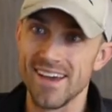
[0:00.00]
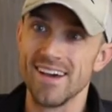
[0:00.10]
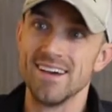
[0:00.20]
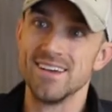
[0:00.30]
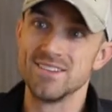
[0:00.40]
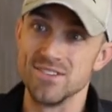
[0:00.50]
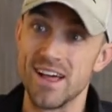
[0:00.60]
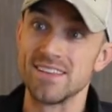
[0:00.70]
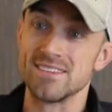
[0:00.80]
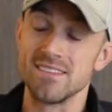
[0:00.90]
yeah. So
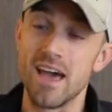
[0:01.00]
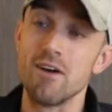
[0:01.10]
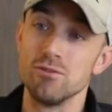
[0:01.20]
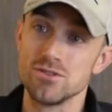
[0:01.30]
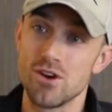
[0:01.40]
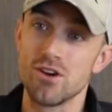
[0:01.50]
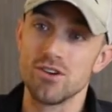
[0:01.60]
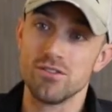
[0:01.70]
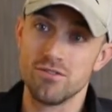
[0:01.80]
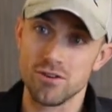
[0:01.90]
that was
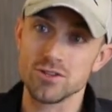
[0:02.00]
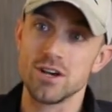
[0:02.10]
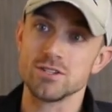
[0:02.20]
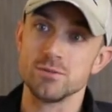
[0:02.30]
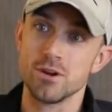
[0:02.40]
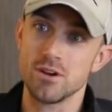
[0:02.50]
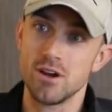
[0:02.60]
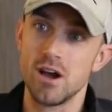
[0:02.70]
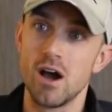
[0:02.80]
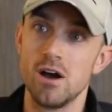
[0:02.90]
our first customer,
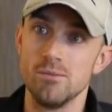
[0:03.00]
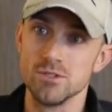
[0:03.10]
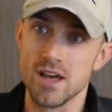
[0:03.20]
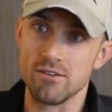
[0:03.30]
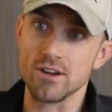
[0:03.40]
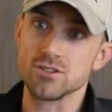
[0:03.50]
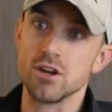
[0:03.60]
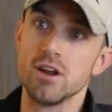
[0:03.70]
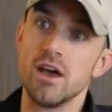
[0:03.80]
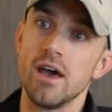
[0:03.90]
was that
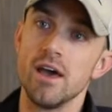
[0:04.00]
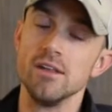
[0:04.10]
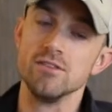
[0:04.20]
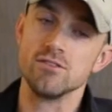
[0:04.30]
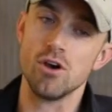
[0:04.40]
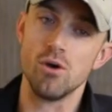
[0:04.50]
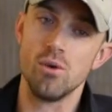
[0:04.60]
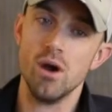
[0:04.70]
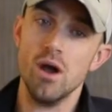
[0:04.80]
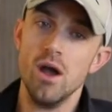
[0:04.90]
restaurant. And
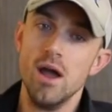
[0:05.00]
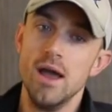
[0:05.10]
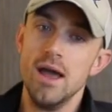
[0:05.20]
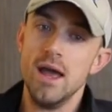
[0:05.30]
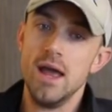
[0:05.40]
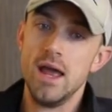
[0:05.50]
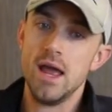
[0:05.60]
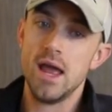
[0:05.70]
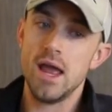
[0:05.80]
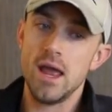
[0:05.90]
so
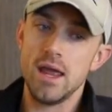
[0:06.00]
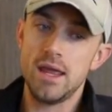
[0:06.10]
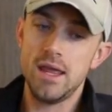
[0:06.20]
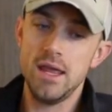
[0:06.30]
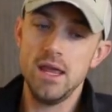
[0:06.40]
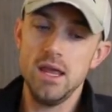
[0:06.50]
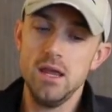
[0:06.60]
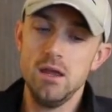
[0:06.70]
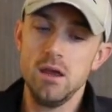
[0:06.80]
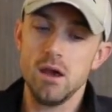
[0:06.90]

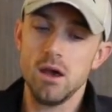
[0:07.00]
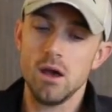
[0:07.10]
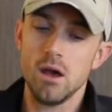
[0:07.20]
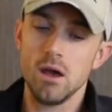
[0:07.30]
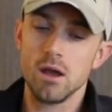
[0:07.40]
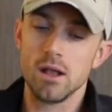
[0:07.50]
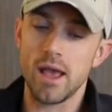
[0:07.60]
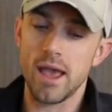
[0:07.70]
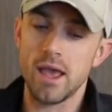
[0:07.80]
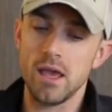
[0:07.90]
he
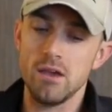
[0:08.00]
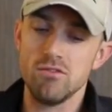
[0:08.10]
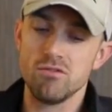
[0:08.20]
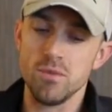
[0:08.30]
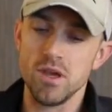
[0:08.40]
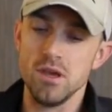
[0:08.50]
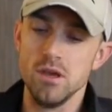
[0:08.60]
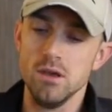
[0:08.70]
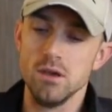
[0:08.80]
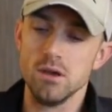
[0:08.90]
gave
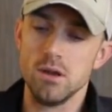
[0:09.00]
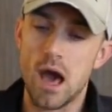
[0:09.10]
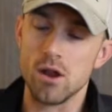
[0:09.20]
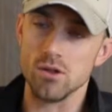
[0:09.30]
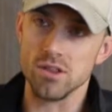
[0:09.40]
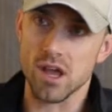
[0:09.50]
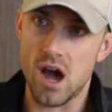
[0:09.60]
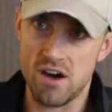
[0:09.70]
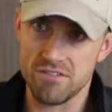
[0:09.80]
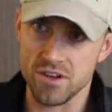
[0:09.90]
me not only the
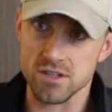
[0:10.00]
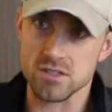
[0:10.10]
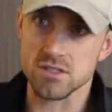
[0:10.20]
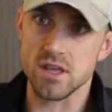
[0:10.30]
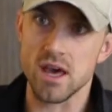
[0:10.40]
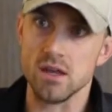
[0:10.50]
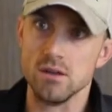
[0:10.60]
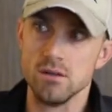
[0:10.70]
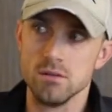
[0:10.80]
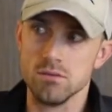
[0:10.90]
confidence that